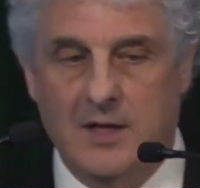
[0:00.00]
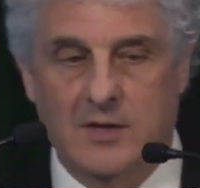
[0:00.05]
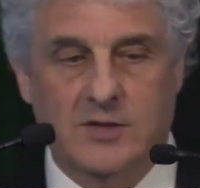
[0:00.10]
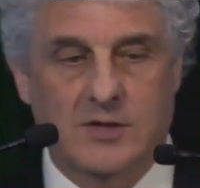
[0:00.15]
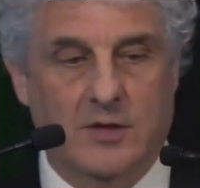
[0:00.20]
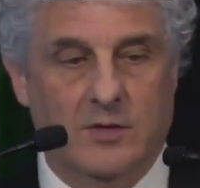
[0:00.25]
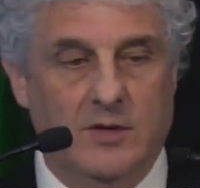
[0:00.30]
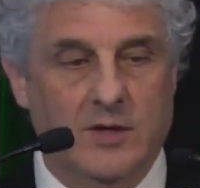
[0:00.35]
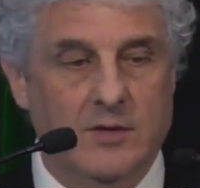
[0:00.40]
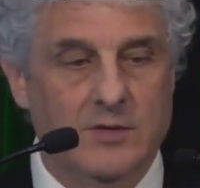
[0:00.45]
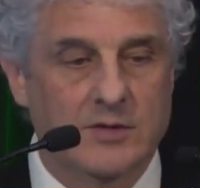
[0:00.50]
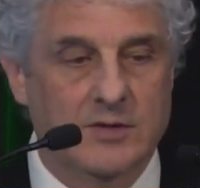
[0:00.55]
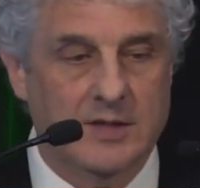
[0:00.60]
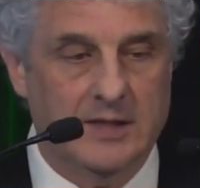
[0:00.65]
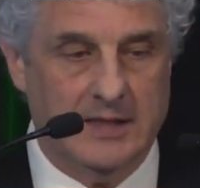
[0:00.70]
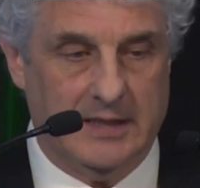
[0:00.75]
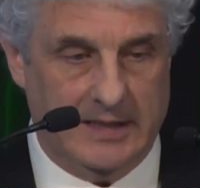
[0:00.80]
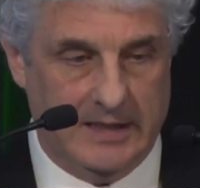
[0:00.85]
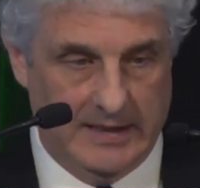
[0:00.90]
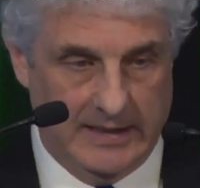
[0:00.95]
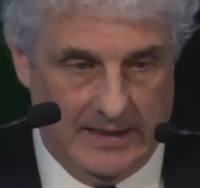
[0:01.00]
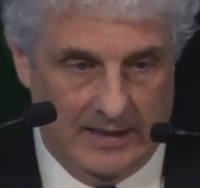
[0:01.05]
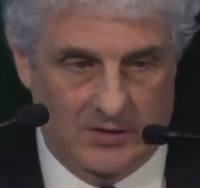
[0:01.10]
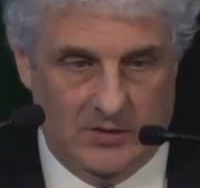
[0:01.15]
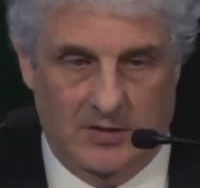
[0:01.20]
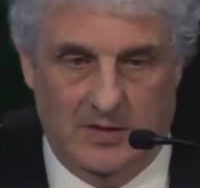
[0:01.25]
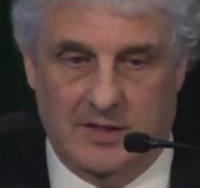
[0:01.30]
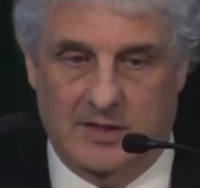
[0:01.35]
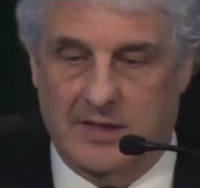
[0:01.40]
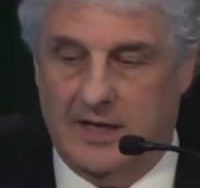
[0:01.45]
So those are the
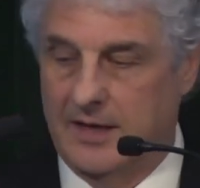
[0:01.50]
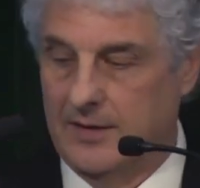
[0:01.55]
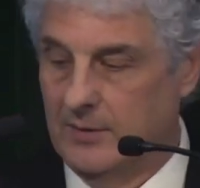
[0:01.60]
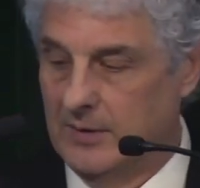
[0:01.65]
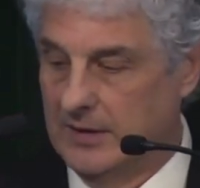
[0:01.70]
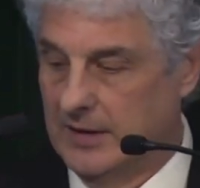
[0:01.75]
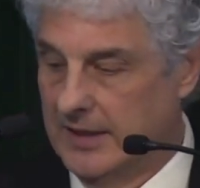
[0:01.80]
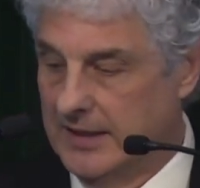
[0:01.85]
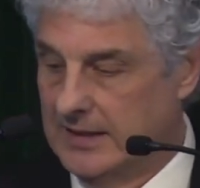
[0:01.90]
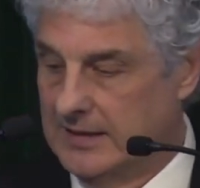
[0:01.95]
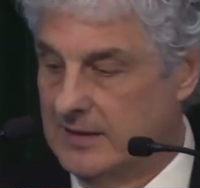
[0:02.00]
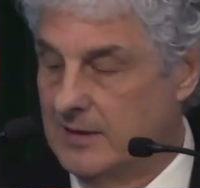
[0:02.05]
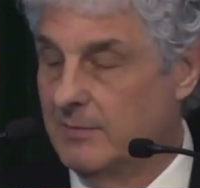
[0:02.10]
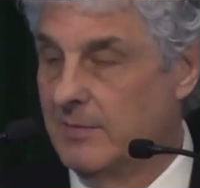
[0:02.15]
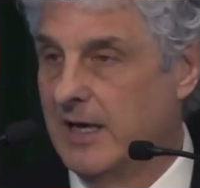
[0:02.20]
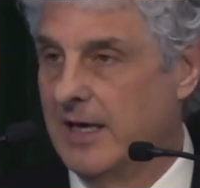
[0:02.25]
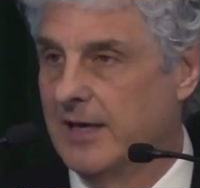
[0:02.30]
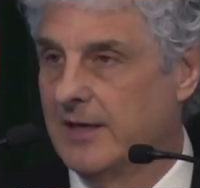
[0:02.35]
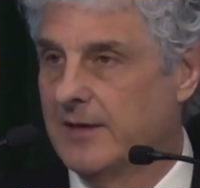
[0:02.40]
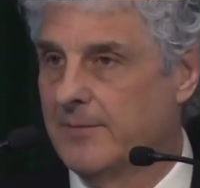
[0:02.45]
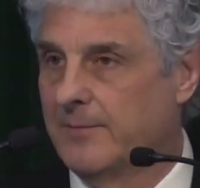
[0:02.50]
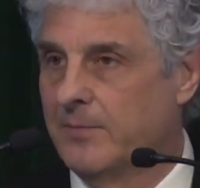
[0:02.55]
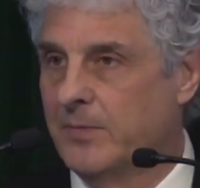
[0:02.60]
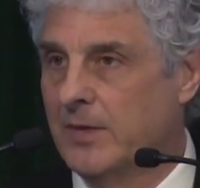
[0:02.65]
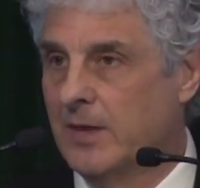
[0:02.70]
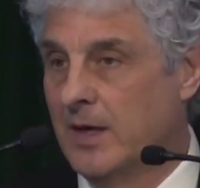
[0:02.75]
connections I would like to make.